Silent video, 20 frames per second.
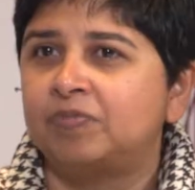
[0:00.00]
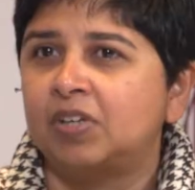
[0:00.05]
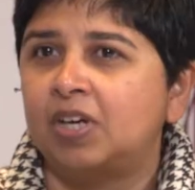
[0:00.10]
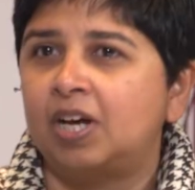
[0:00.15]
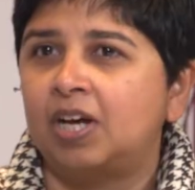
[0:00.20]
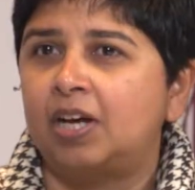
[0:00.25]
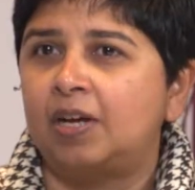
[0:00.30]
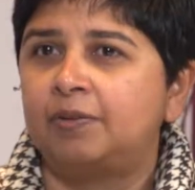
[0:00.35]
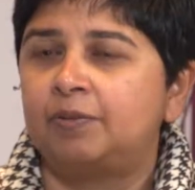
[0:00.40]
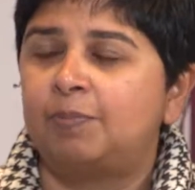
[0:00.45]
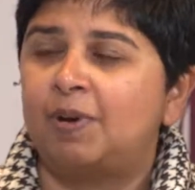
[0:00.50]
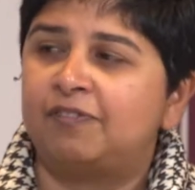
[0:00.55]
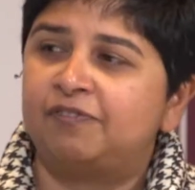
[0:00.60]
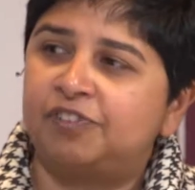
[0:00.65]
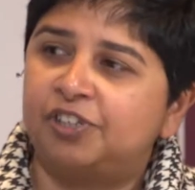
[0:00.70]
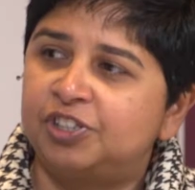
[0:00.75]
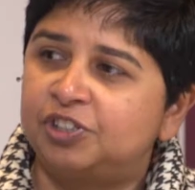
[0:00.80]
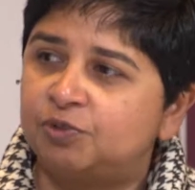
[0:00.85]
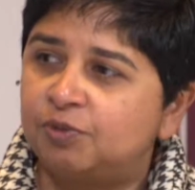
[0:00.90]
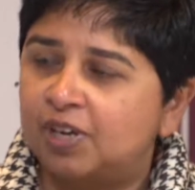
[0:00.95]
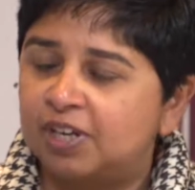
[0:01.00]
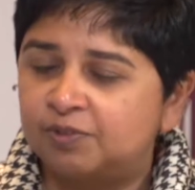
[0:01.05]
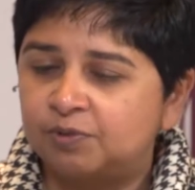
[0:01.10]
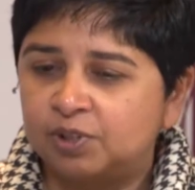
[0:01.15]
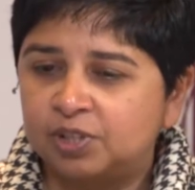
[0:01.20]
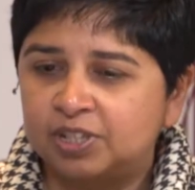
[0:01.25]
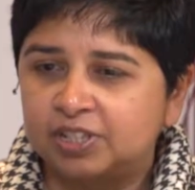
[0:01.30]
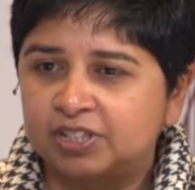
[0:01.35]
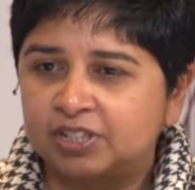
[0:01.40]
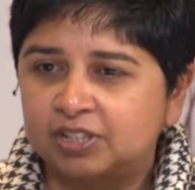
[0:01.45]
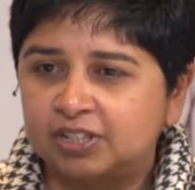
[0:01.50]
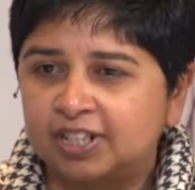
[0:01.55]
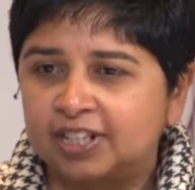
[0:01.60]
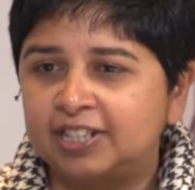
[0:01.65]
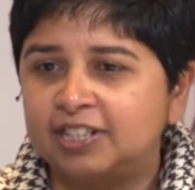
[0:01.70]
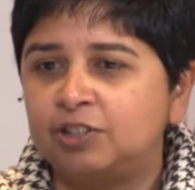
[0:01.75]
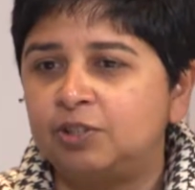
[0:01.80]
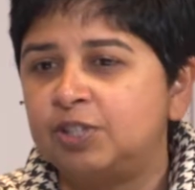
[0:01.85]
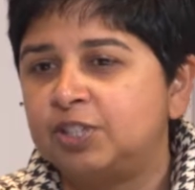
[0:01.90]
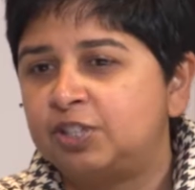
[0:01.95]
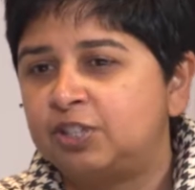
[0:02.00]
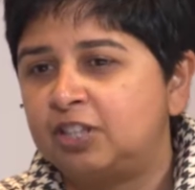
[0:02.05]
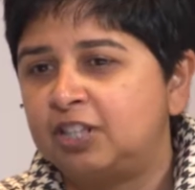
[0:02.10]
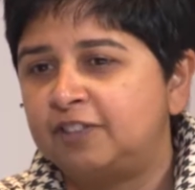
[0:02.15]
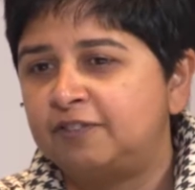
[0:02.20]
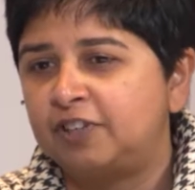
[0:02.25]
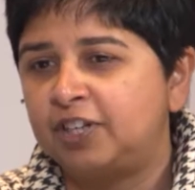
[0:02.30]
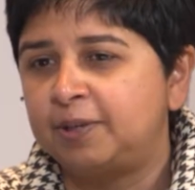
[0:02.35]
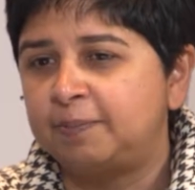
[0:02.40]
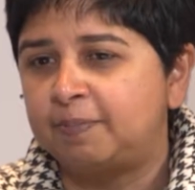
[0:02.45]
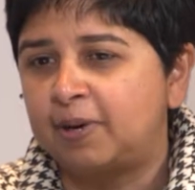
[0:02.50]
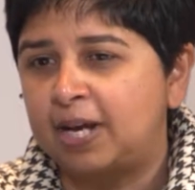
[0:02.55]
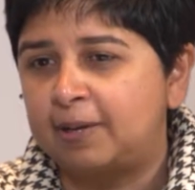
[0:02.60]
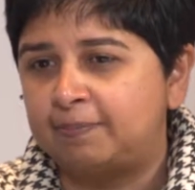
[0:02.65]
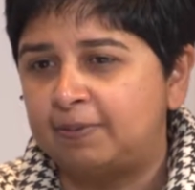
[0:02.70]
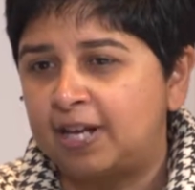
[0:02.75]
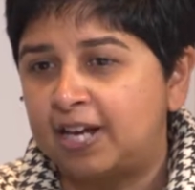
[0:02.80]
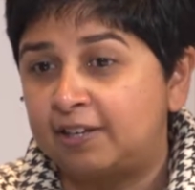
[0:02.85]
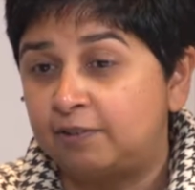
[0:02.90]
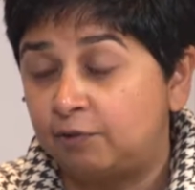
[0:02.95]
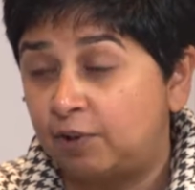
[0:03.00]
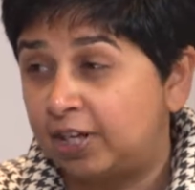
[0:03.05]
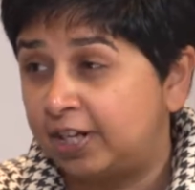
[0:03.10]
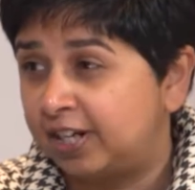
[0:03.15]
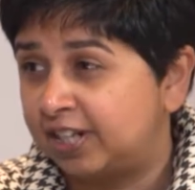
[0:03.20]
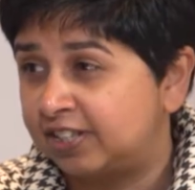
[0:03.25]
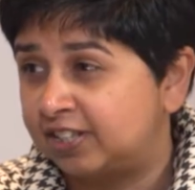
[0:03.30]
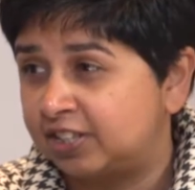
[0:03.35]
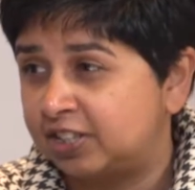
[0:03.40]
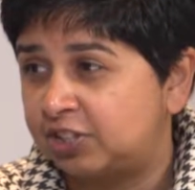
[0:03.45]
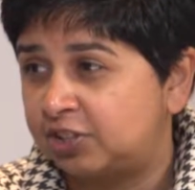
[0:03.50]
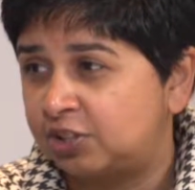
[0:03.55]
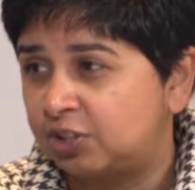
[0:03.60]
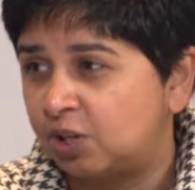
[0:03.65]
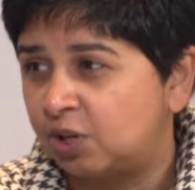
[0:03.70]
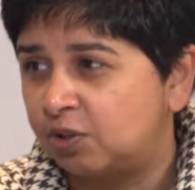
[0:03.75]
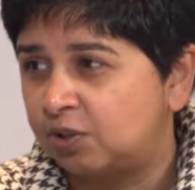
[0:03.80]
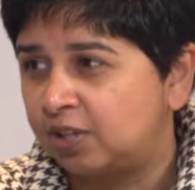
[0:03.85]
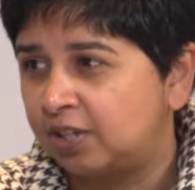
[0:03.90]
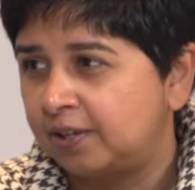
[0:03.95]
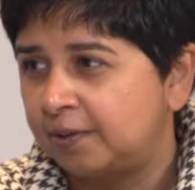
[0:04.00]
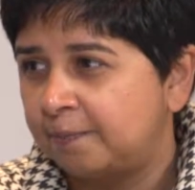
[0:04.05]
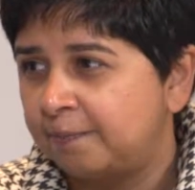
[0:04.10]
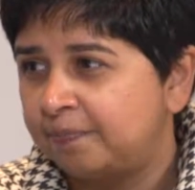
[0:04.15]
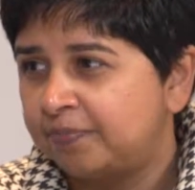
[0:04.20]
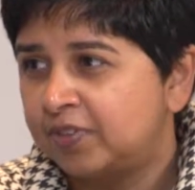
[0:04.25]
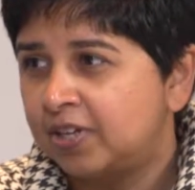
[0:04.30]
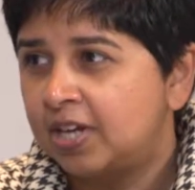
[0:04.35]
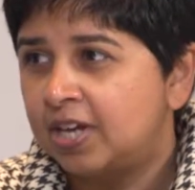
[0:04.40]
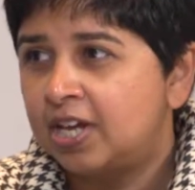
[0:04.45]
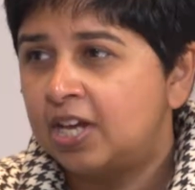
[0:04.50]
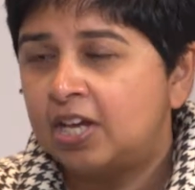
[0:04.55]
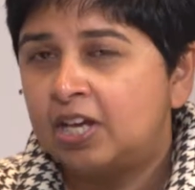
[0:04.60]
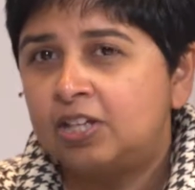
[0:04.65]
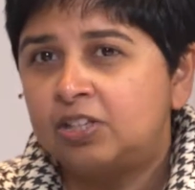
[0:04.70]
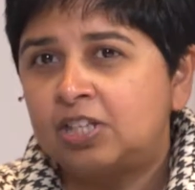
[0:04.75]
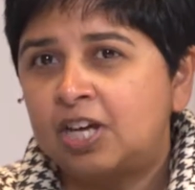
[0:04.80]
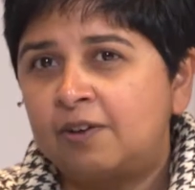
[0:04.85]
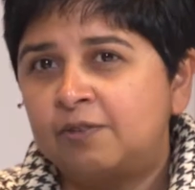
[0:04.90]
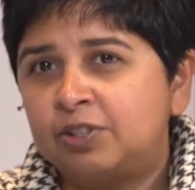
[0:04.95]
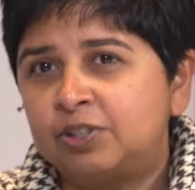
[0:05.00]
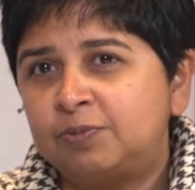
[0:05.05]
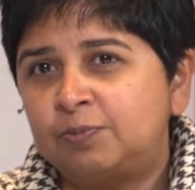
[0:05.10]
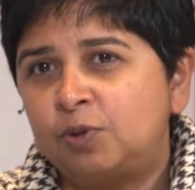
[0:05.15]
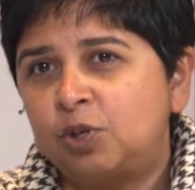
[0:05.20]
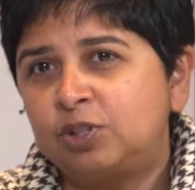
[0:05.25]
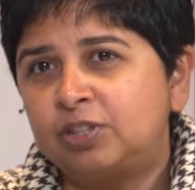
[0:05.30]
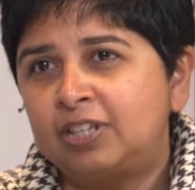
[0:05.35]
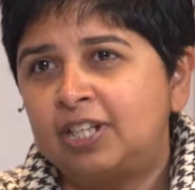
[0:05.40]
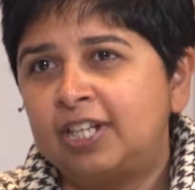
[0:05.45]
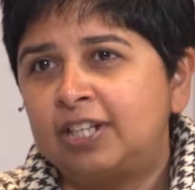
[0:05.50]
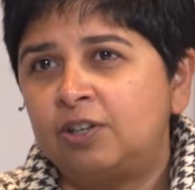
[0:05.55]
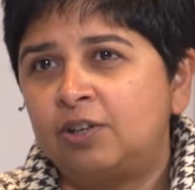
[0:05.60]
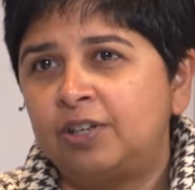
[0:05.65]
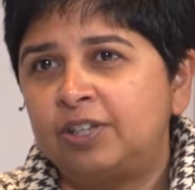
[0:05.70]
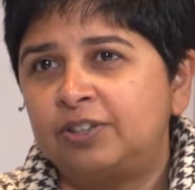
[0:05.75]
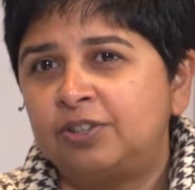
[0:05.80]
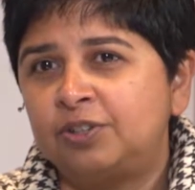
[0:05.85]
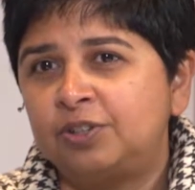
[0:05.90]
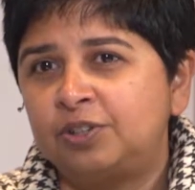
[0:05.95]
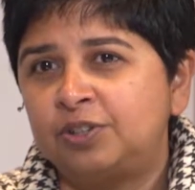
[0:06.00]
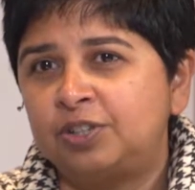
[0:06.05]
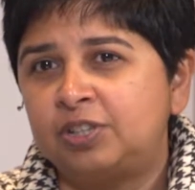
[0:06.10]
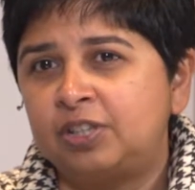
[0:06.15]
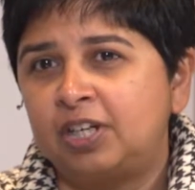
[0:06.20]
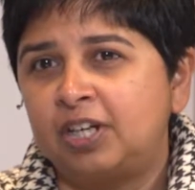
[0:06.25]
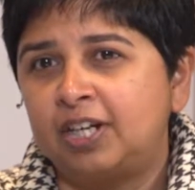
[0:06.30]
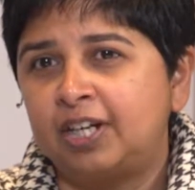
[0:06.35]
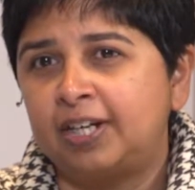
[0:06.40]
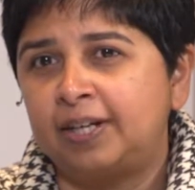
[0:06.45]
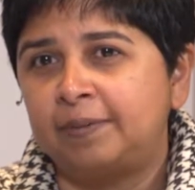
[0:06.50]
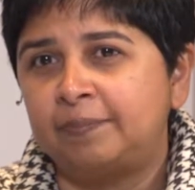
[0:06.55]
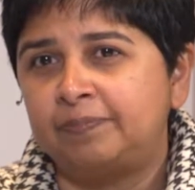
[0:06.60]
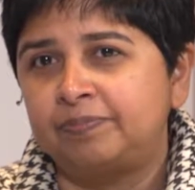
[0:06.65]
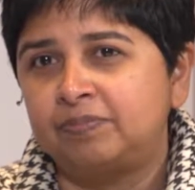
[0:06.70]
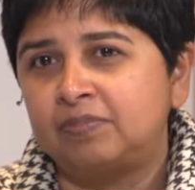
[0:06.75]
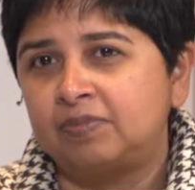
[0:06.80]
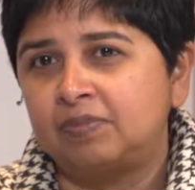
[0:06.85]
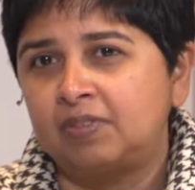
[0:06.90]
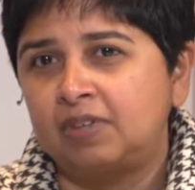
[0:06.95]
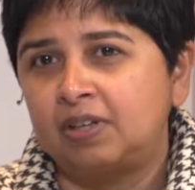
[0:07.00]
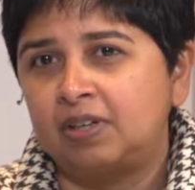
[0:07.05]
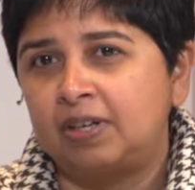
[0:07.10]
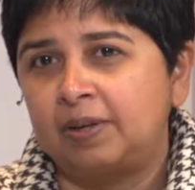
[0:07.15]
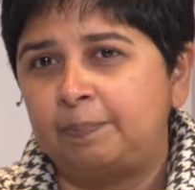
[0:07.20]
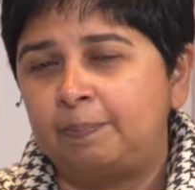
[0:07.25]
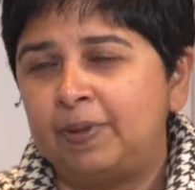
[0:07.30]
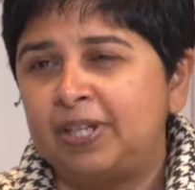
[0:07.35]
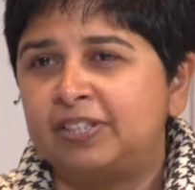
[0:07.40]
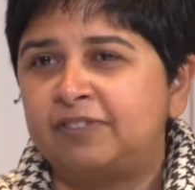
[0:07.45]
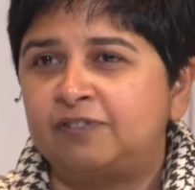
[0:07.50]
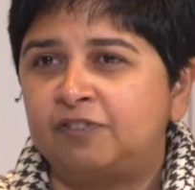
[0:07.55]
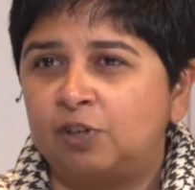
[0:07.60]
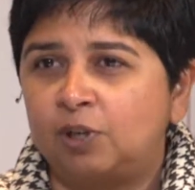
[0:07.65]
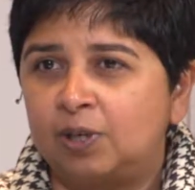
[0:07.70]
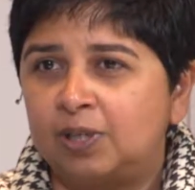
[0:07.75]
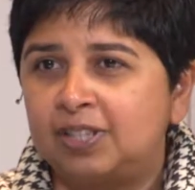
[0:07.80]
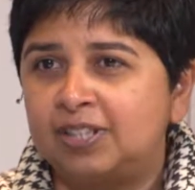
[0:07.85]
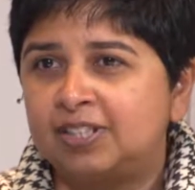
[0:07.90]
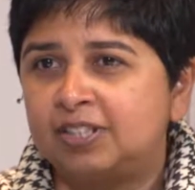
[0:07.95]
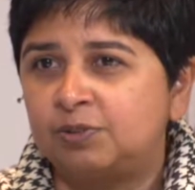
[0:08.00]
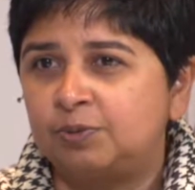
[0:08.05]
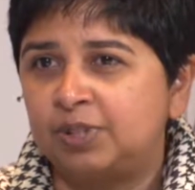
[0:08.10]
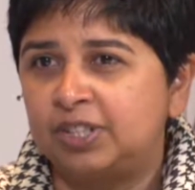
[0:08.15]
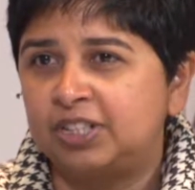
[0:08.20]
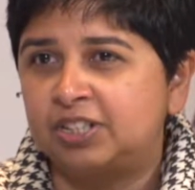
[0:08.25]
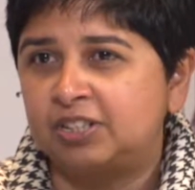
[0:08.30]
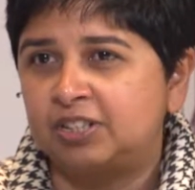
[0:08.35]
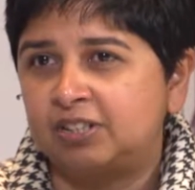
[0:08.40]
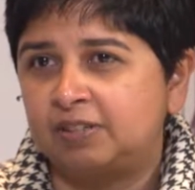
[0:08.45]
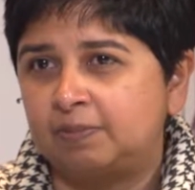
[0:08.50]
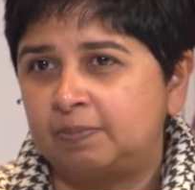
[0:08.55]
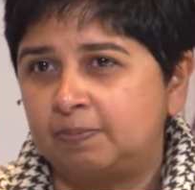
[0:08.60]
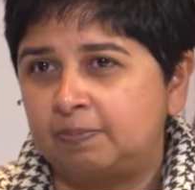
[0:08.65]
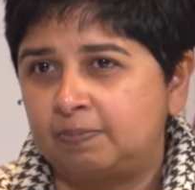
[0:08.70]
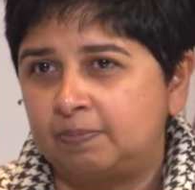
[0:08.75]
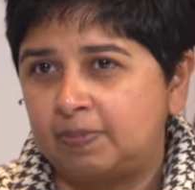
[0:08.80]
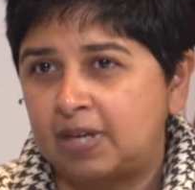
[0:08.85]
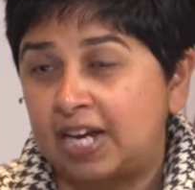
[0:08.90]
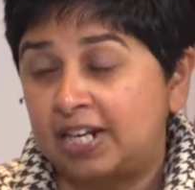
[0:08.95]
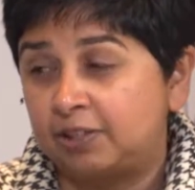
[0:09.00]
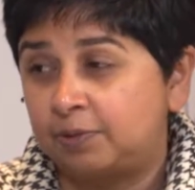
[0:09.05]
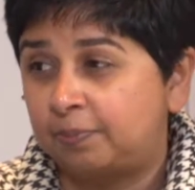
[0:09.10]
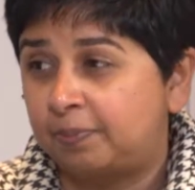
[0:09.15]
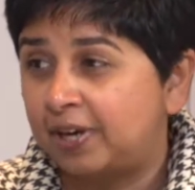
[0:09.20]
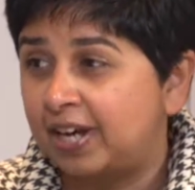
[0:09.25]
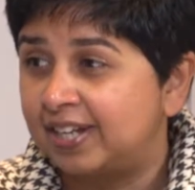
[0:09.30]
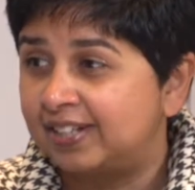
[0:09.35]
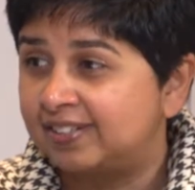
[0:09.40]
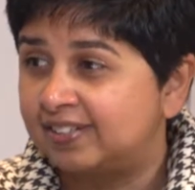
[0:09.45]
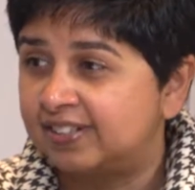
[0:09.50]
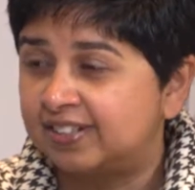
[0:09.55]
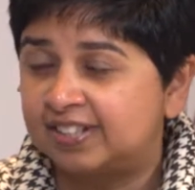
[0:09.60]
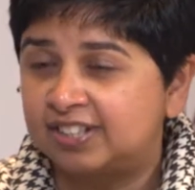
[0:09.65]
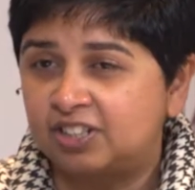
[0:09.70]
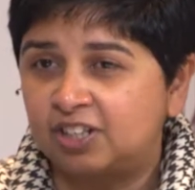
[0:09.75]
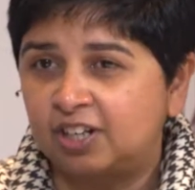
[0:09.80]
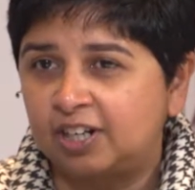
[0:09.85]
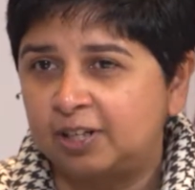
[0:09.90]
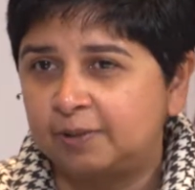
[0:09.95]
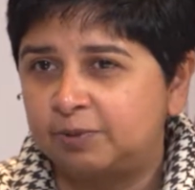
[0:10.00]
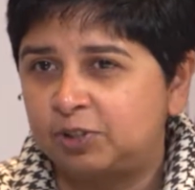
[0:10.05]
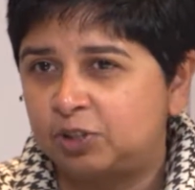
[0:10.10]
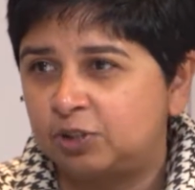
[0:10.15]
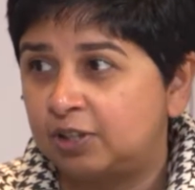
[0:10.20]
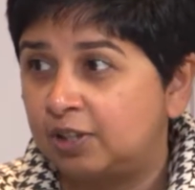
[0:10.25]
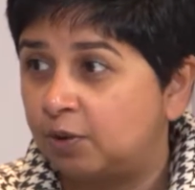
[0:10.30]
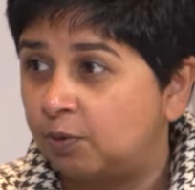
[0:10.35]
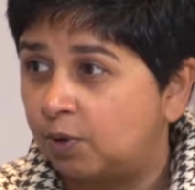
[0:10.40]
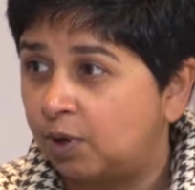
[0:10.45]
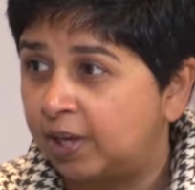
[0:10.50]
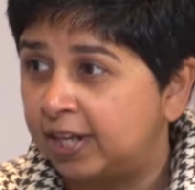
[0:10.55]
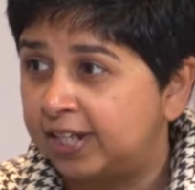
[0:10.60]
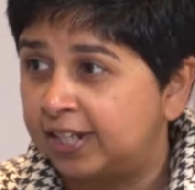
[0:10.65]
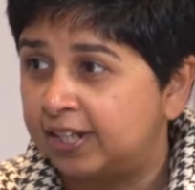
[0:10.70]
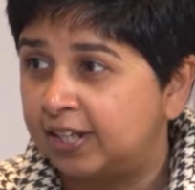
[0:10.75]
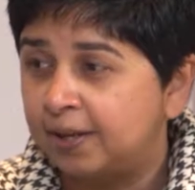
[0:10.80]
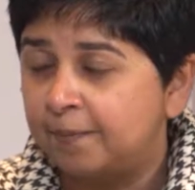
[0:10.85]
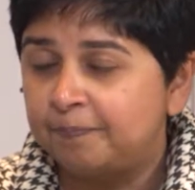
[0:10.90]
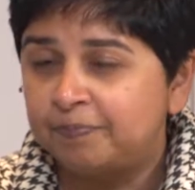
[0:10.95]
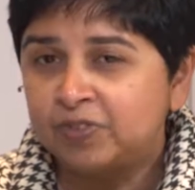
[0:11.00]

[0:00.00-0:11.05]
my first one was Continuous Delivery Pipeline, Where Does It Choke? So I was mostly going through pitfalls which enterprises, startups should avoid.